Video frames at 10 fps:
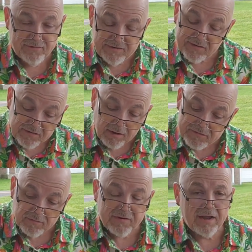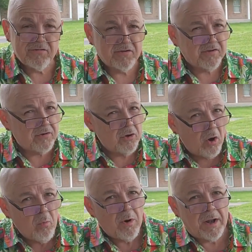Jesus also tells us that
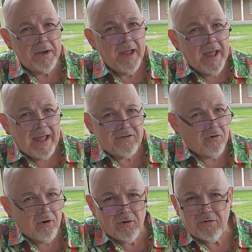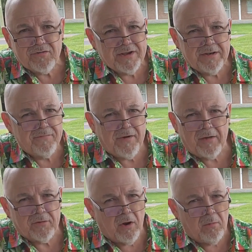no one has heard or seen the Father,